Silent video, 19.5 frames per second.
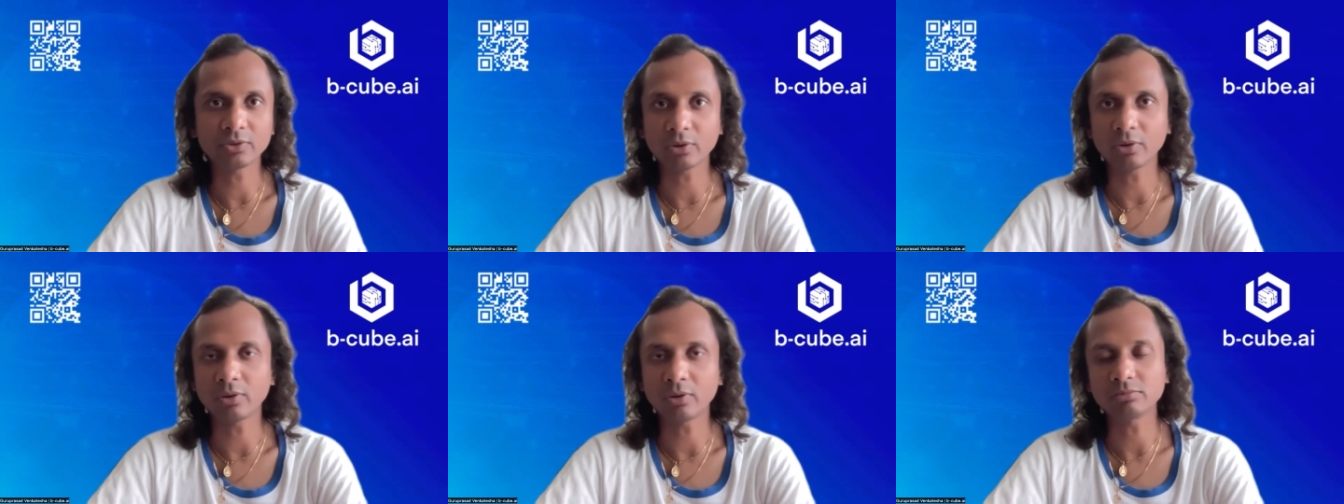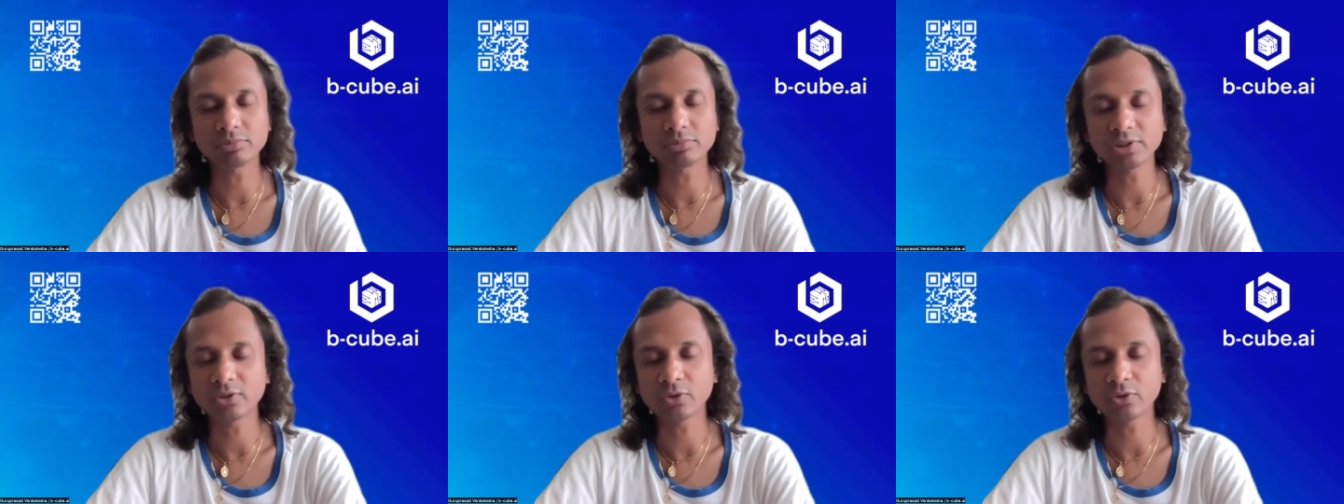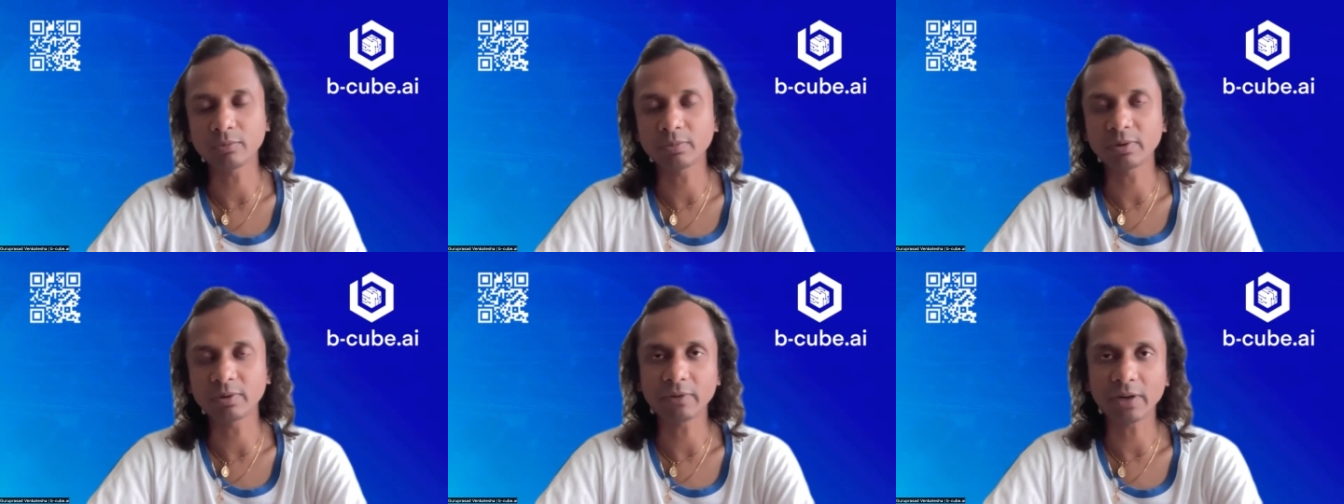So that
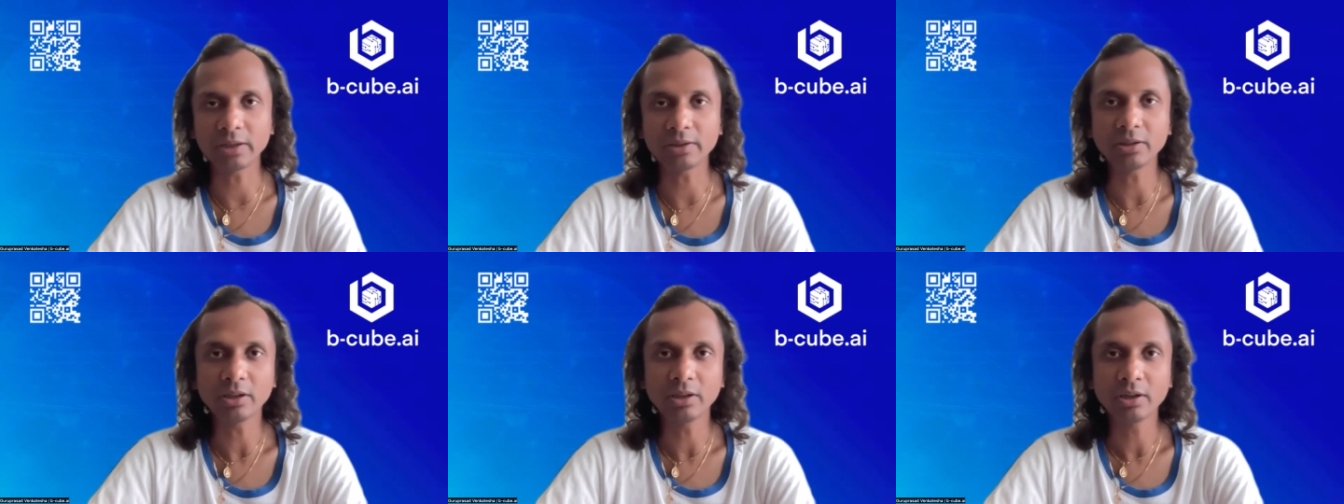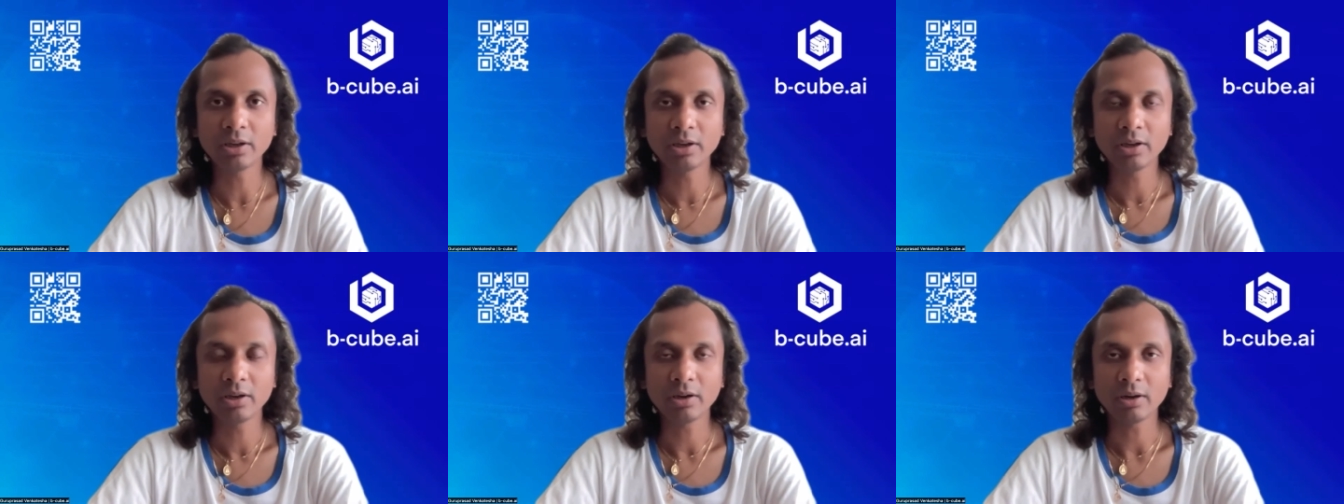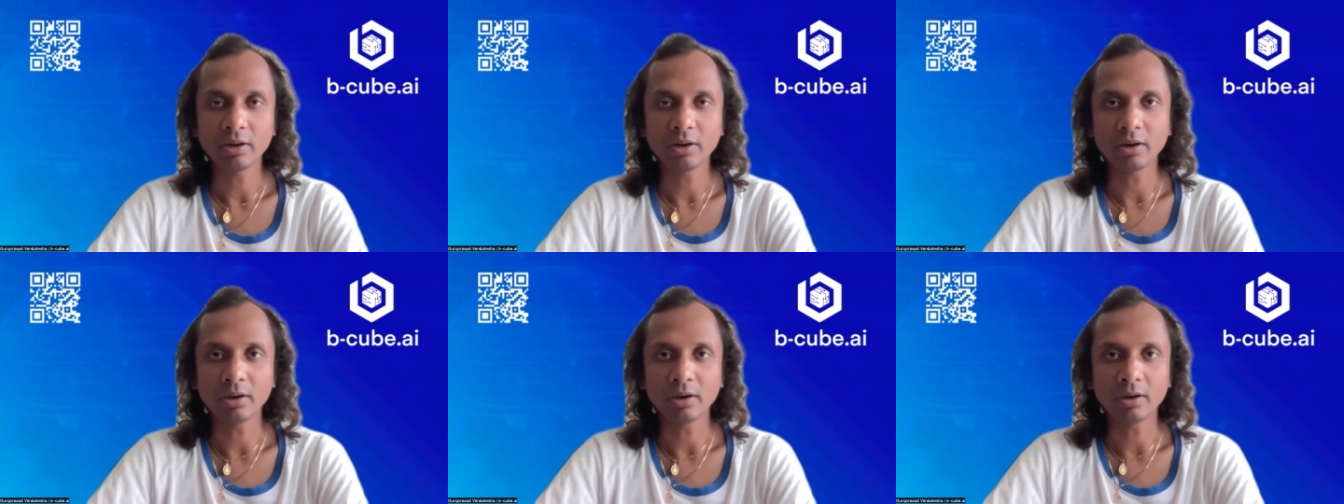should be fine
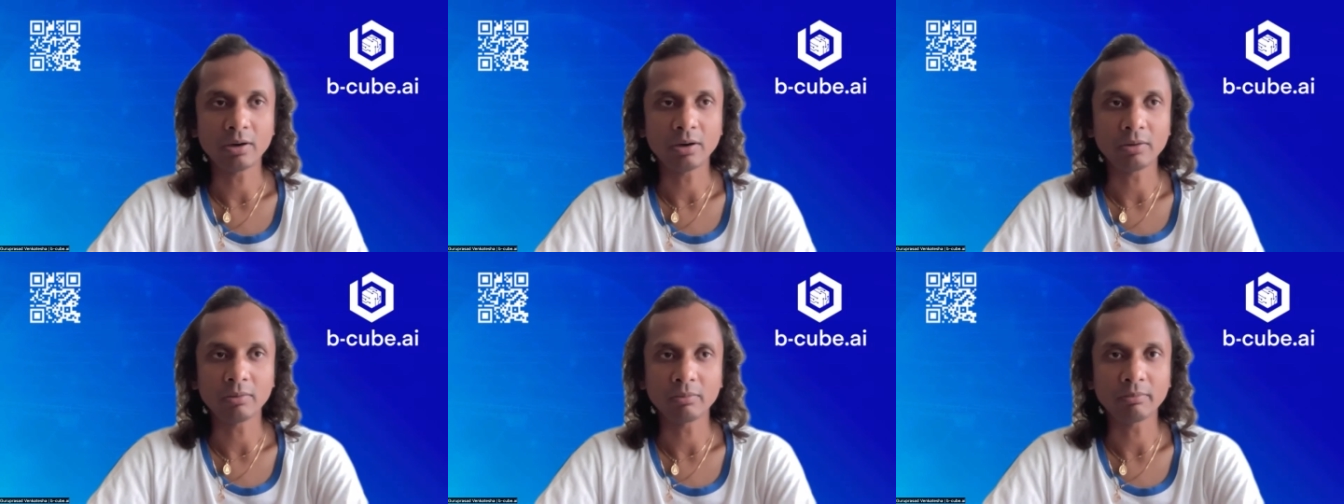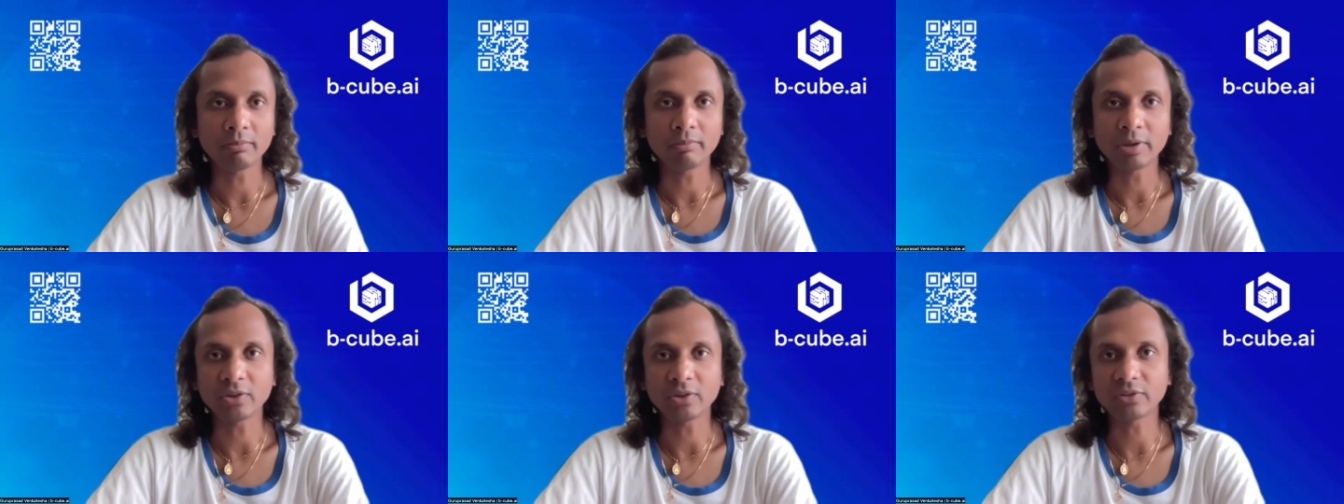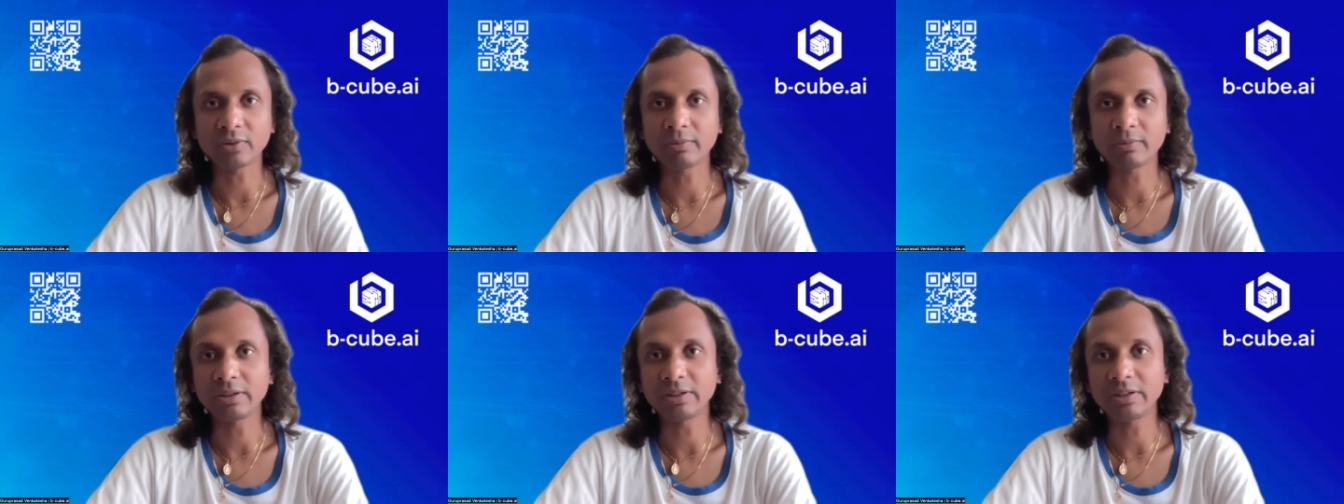um,
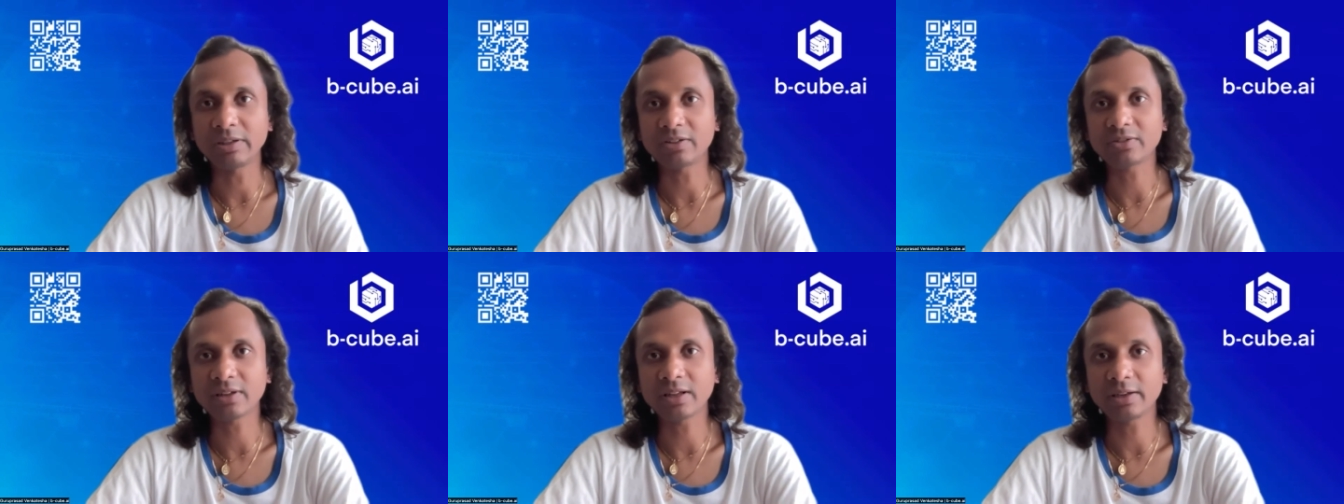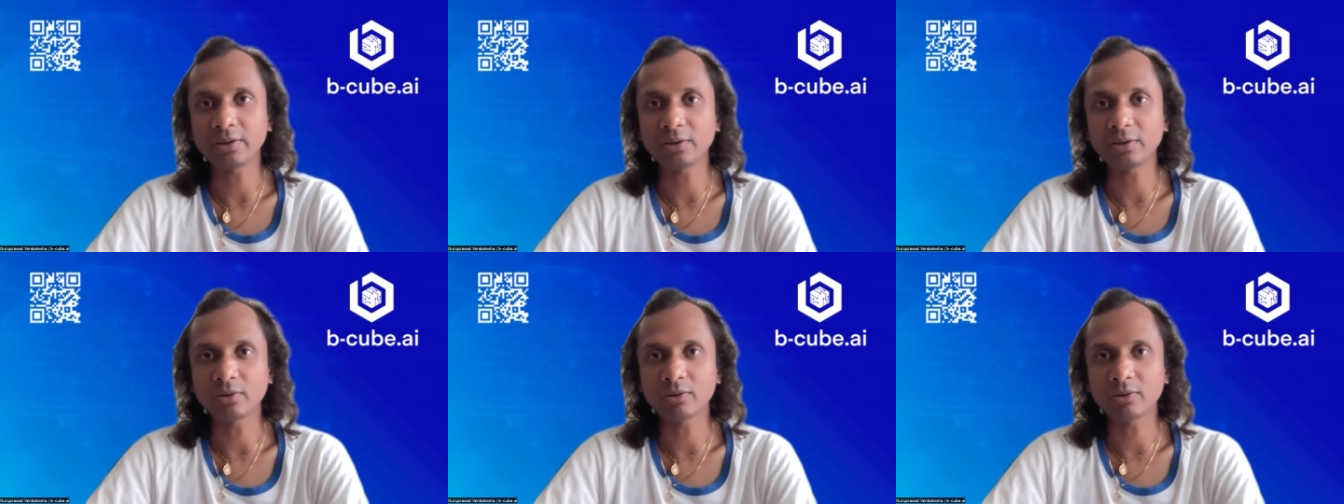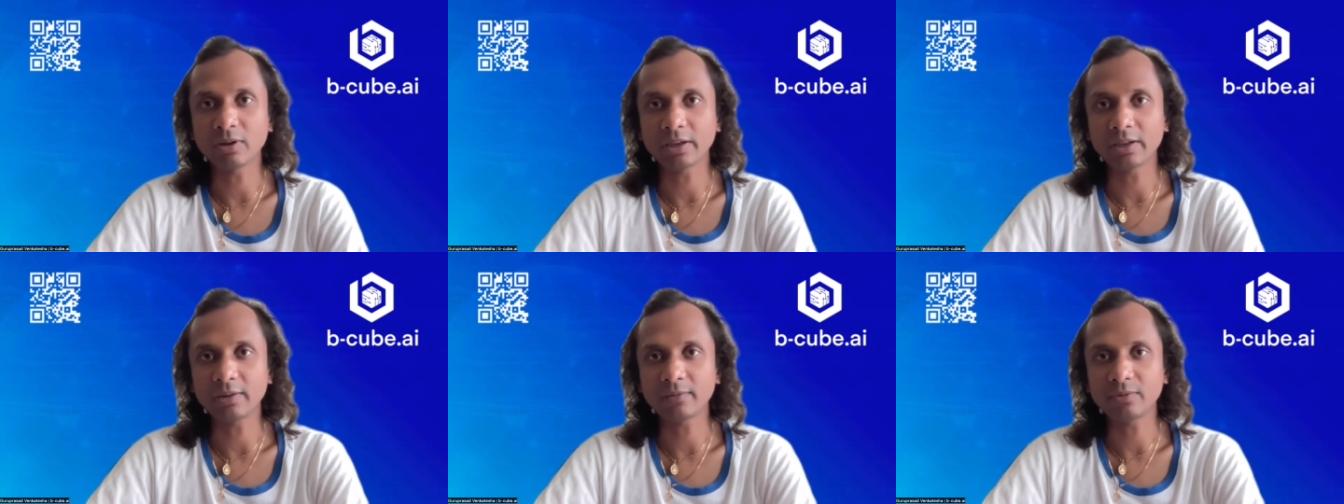because even Tesla, you know,
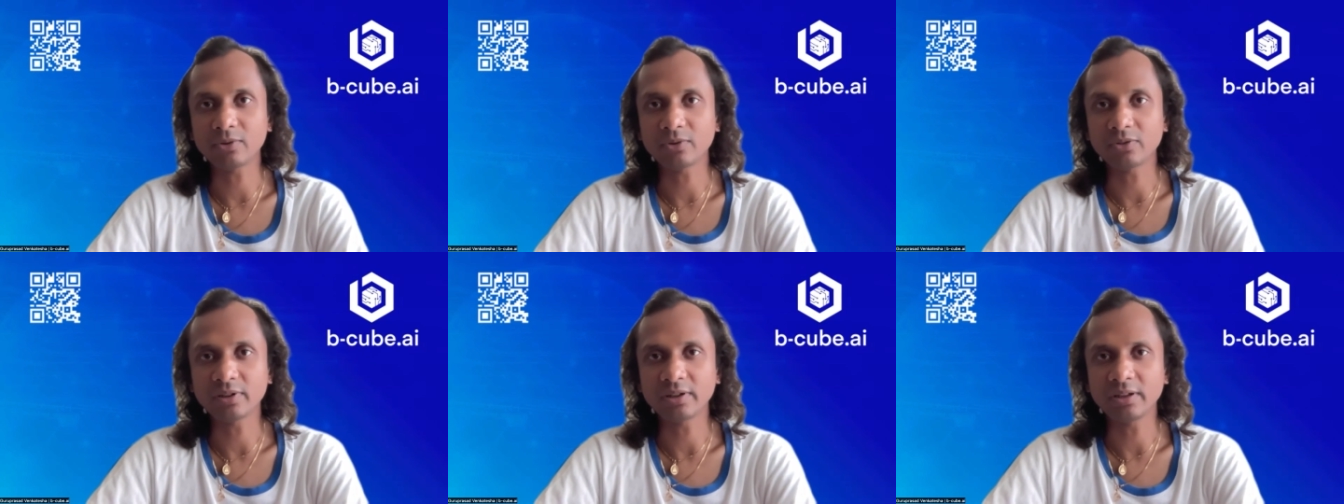like if you